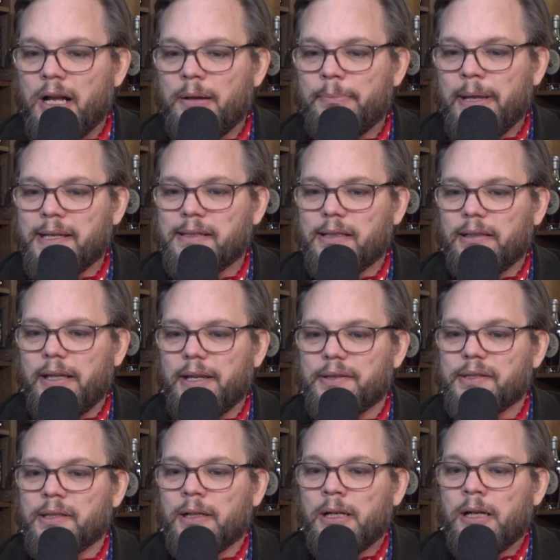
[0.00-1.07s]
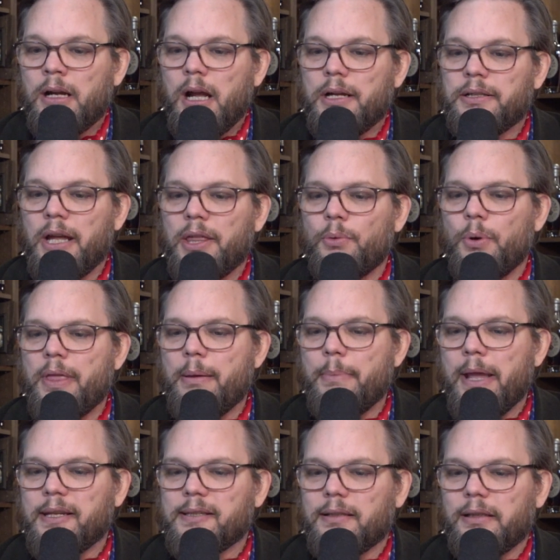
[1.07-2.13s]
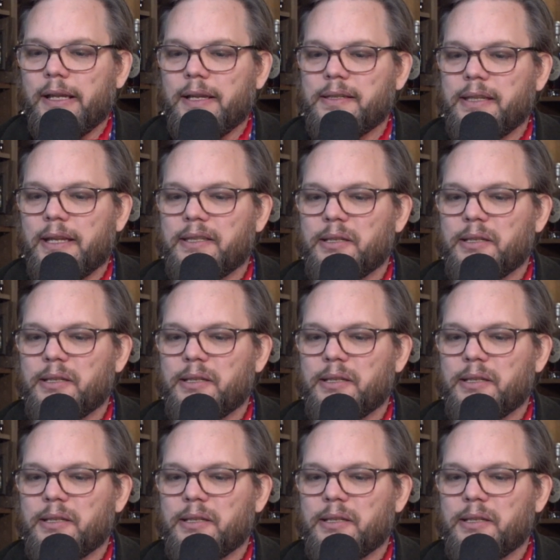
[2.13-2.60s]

makes the list. Another one that makes the list that